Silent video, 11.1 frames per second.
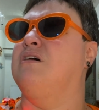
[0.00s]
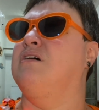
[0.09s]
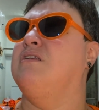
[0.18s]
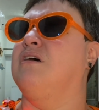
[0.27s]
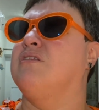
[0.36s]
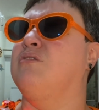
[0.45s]

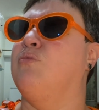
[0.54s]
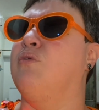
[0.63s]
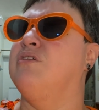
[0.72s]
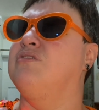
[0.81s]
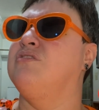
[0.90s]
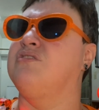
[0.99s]
not the
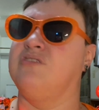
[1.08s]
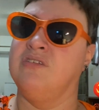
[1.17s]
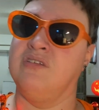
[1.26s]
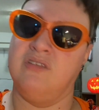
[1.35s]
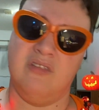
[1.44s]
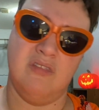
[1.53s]
ones
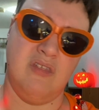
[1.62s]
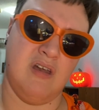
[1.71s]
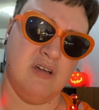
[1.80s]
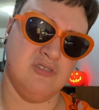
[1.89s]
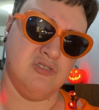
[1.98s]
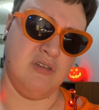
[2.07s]
that
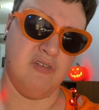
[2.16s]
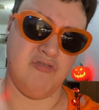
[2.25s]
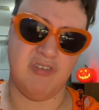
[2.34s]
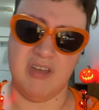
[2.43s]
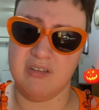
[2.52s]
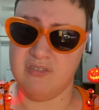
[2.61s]
actually
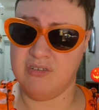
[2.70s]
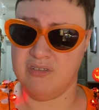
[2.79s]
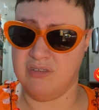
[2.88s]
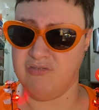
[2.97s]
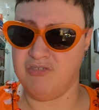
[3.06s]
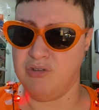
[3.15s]
affect the
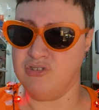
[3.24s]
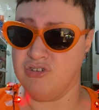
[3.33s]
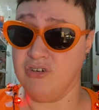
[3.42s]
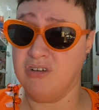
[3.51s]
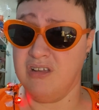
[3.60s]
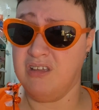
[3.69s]
future,
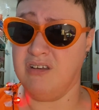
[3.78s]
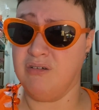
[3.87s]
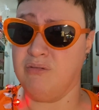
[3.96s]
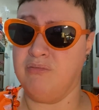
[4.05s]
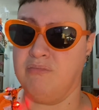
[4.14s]
you know,